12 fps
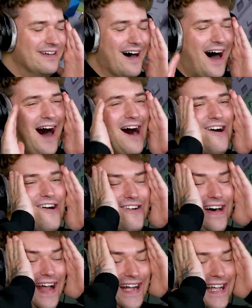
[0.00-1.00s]
no,
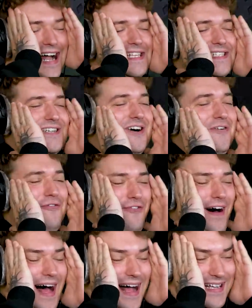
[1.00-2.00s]
and I got so
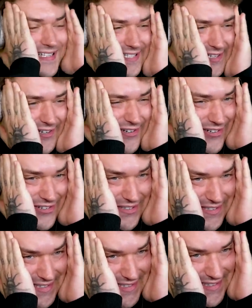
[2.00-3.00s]
far too.
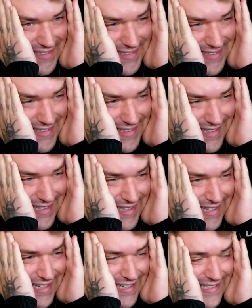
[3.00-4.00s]

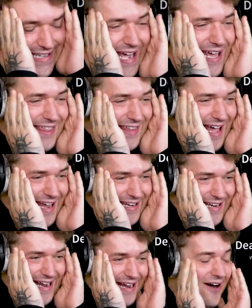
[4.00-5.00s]
Death
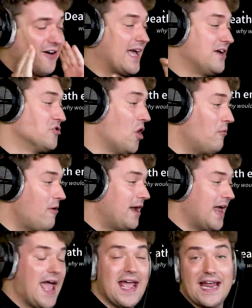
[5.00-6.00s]
ending. Okay, you know what?
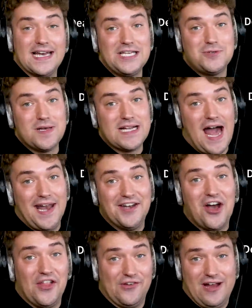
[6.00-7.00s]
Hey, at least we got
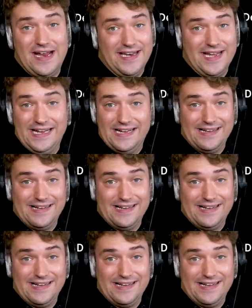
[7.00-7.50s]
another ending.